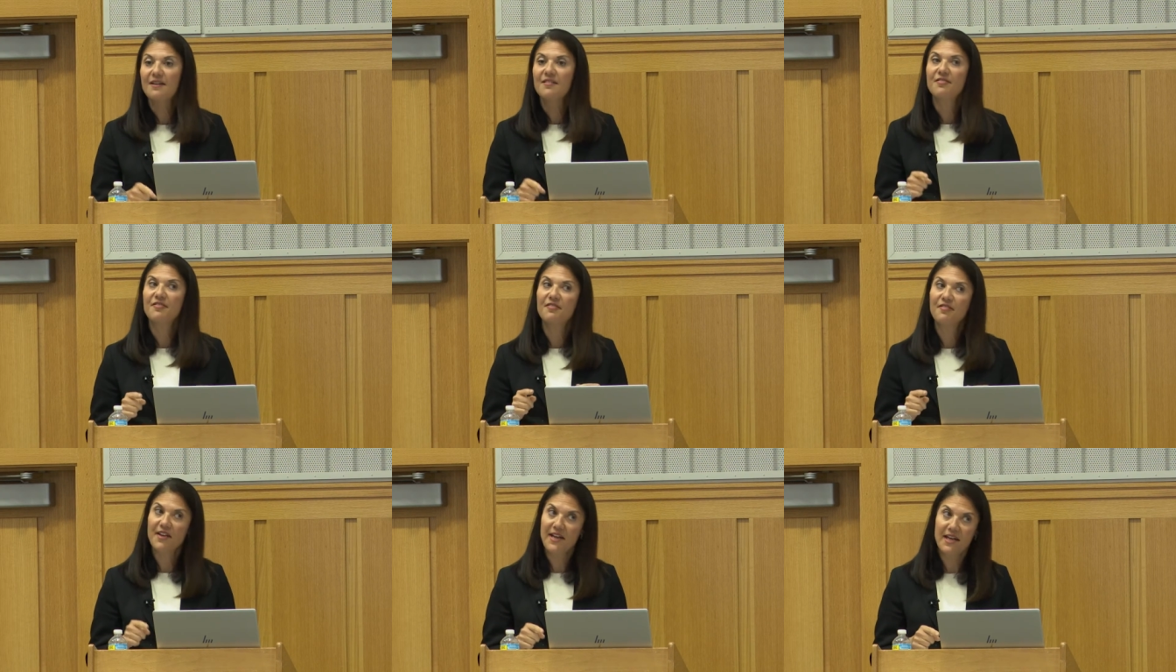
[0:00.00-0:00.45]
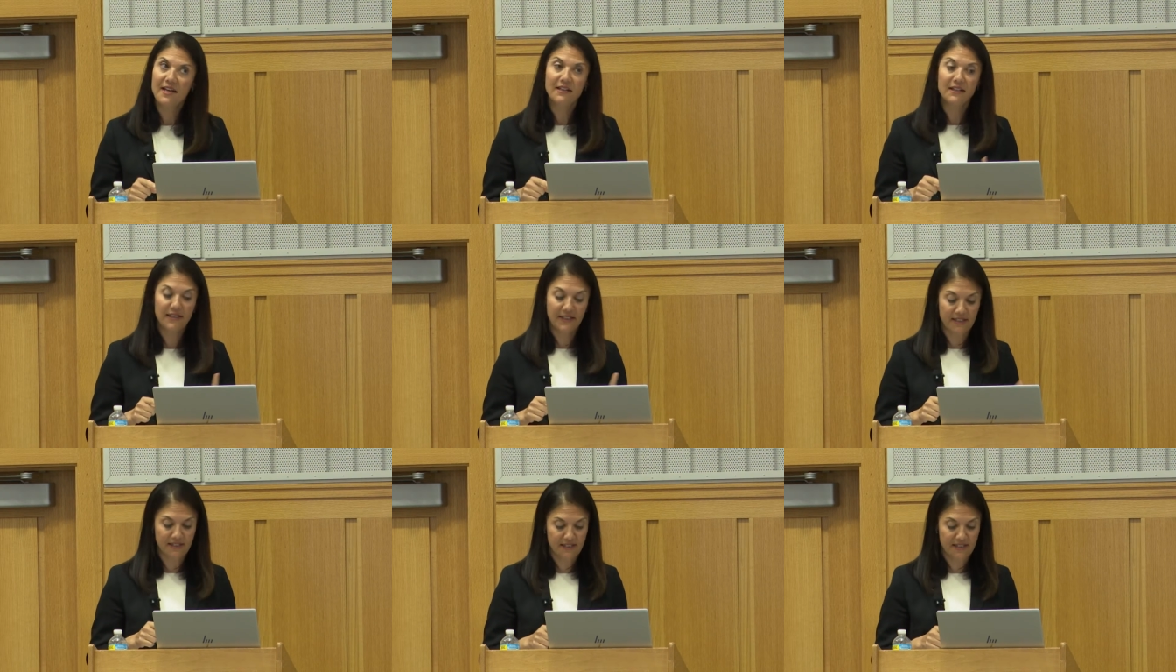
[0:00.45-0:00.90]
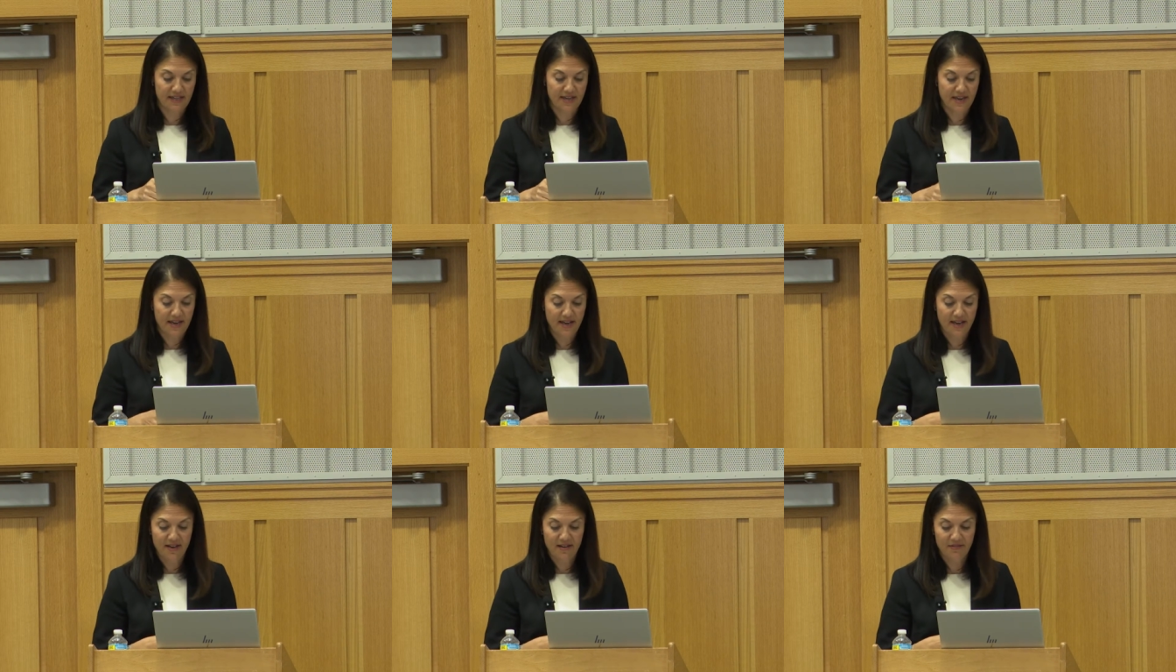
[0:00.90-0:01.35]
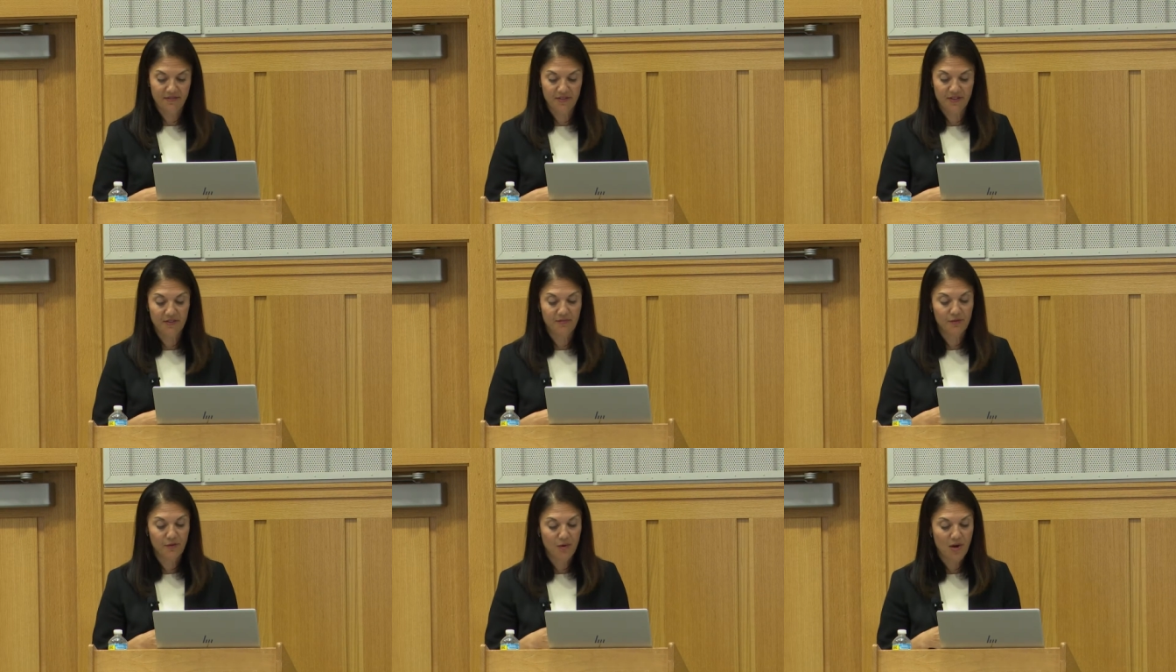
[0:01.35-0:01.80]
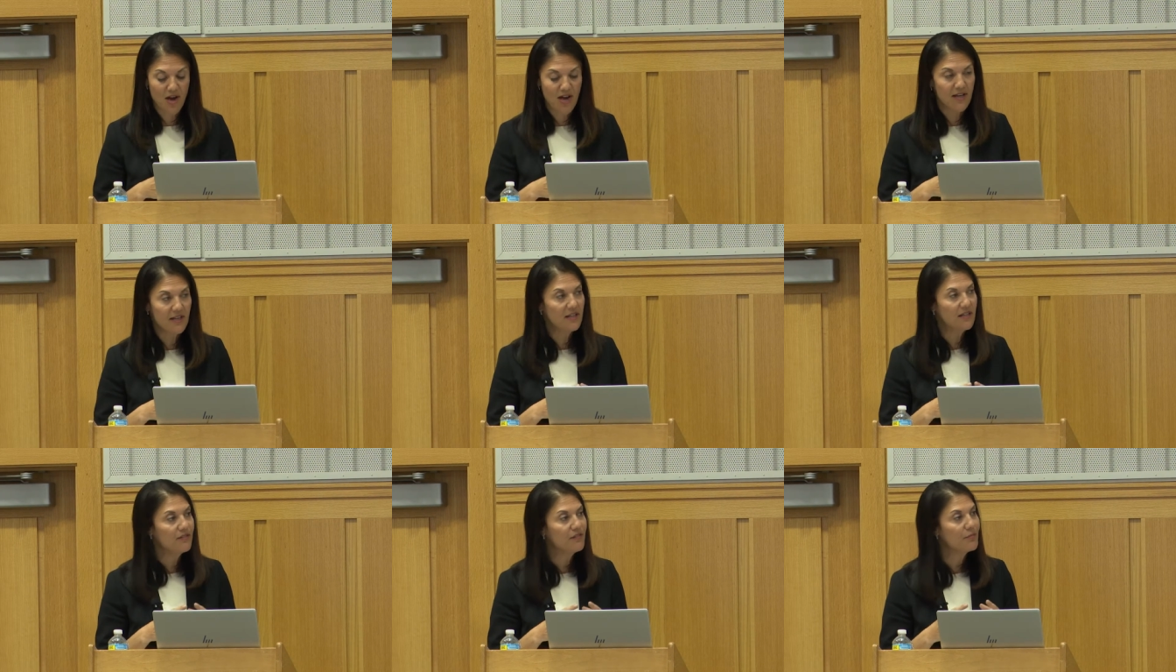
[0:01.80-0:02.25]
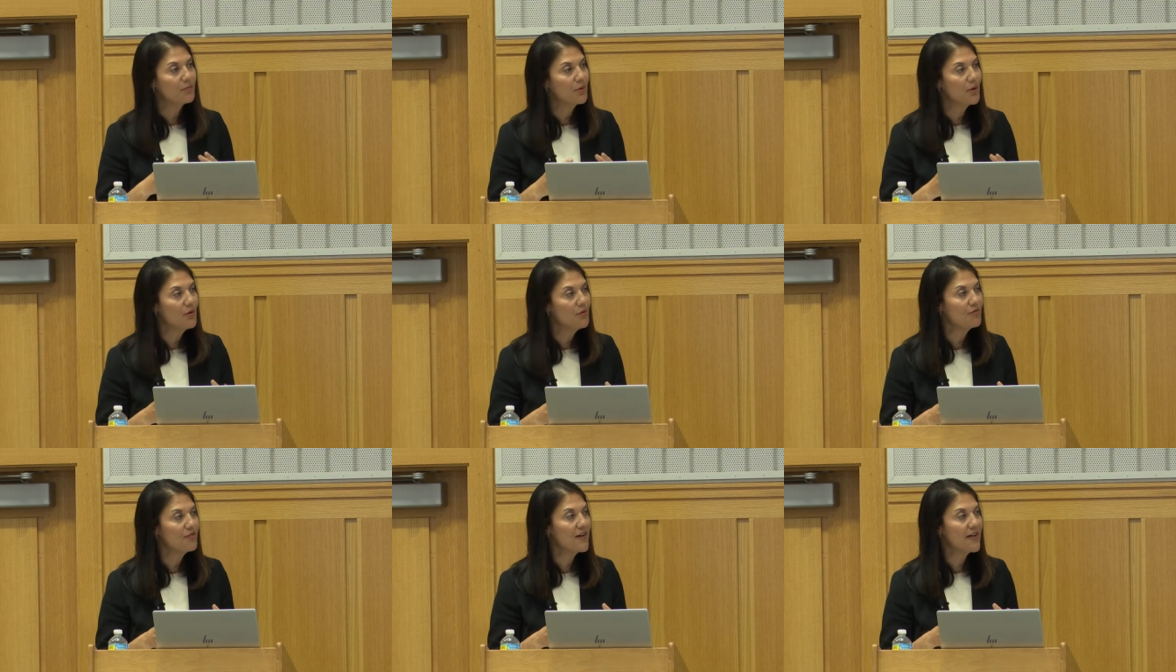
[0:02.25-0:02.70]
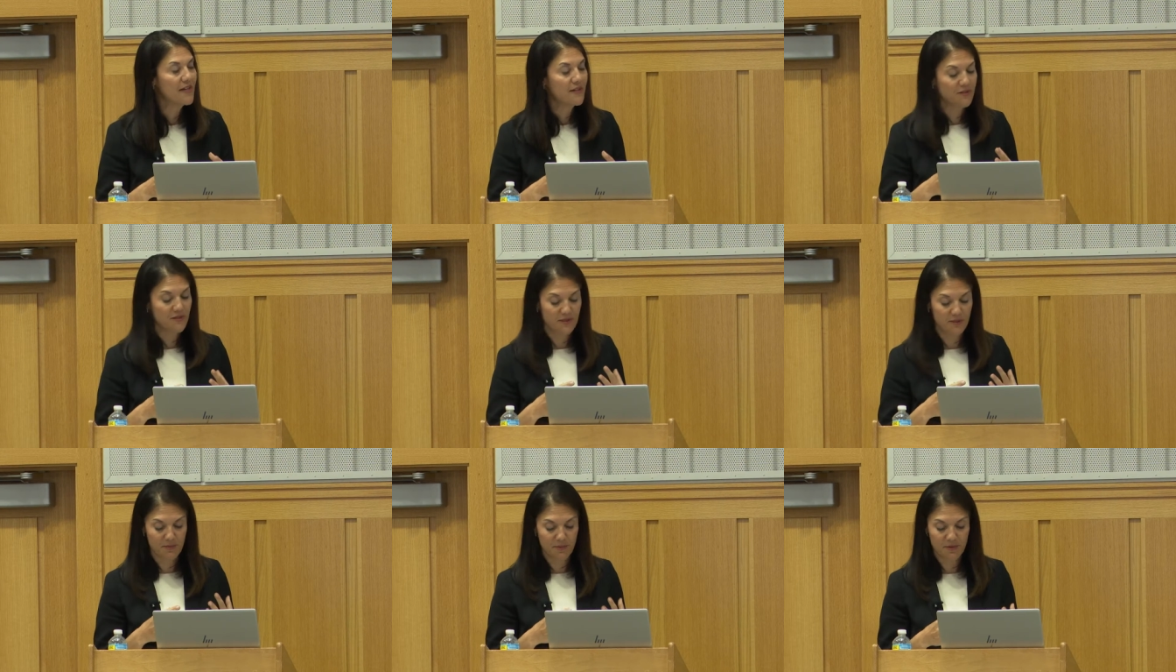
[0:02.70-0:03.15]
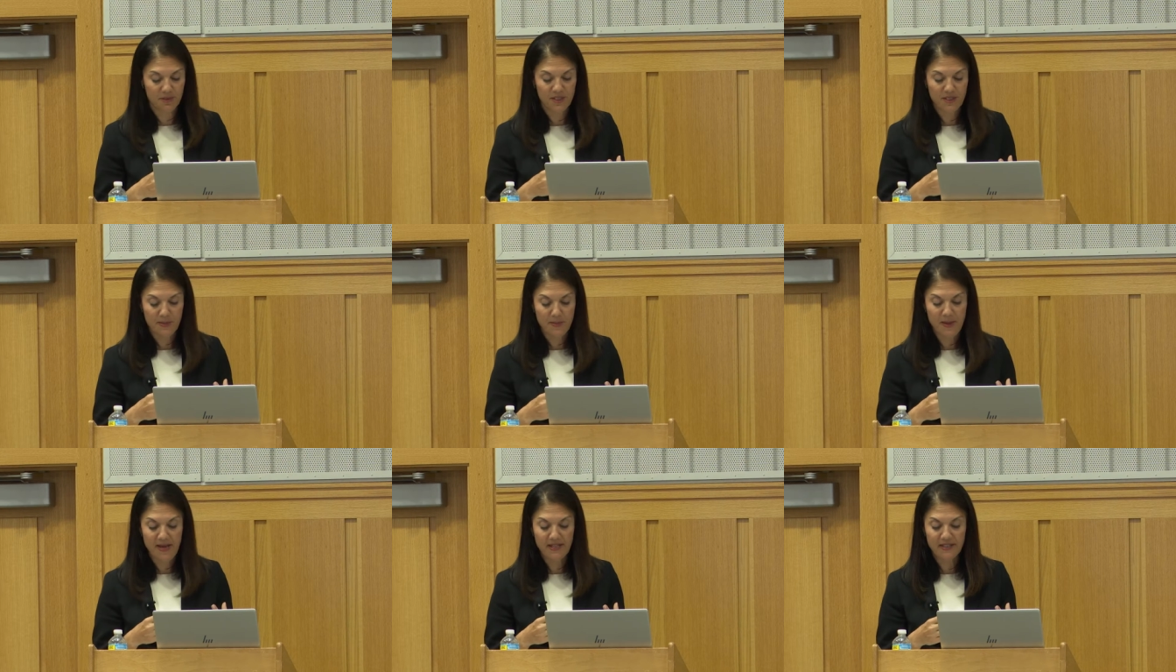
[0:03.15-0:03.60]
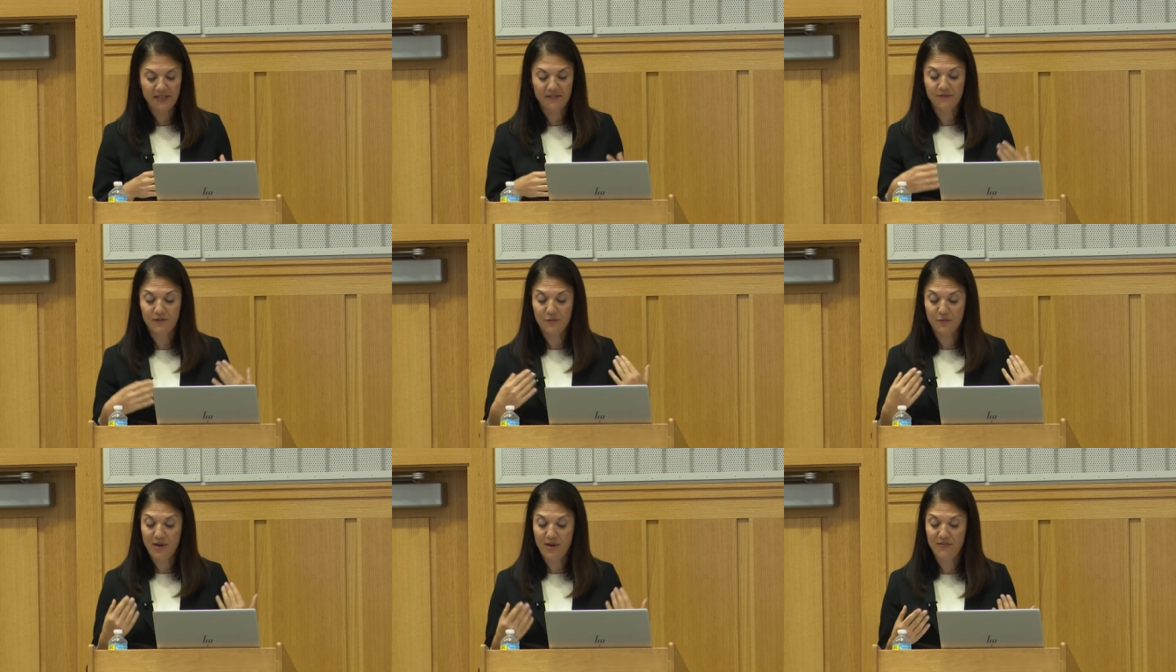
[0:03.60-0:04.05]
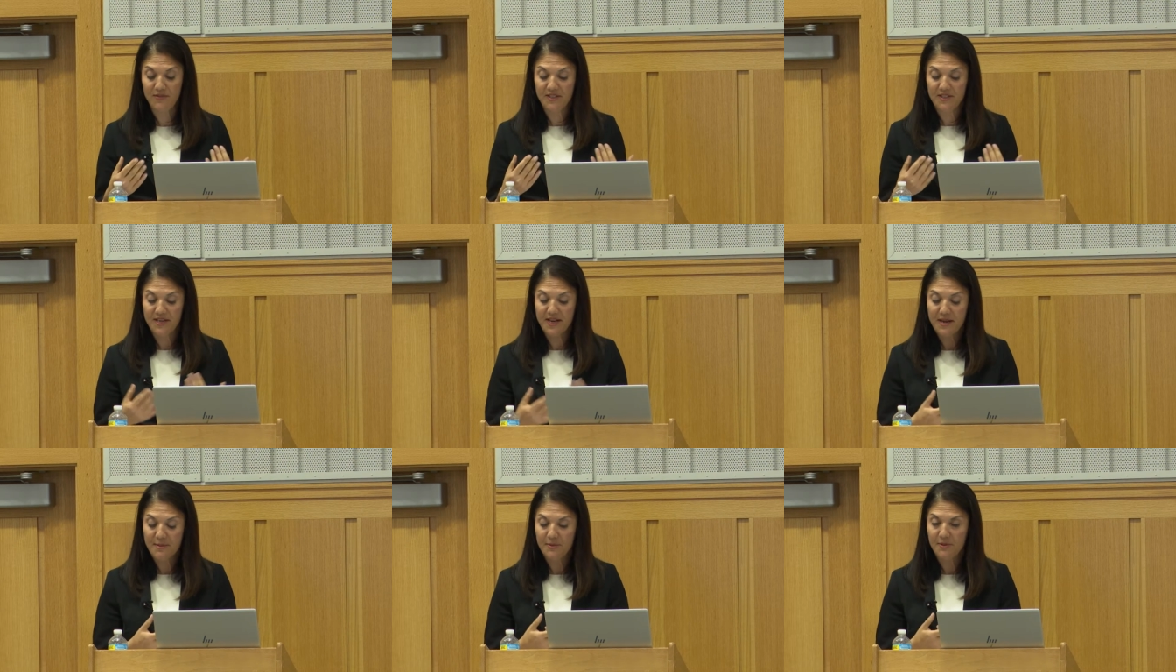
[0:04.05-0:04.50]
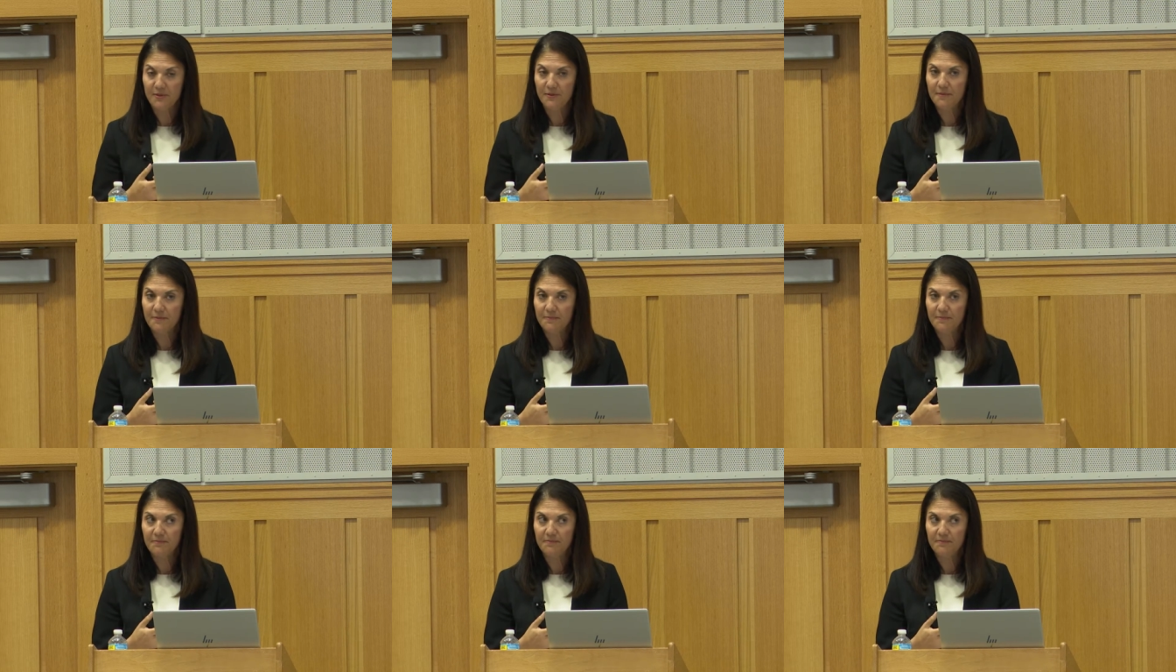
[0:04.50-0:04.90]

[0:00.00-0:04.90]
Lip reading: failing to have a variety of profiles and perspectives around the table,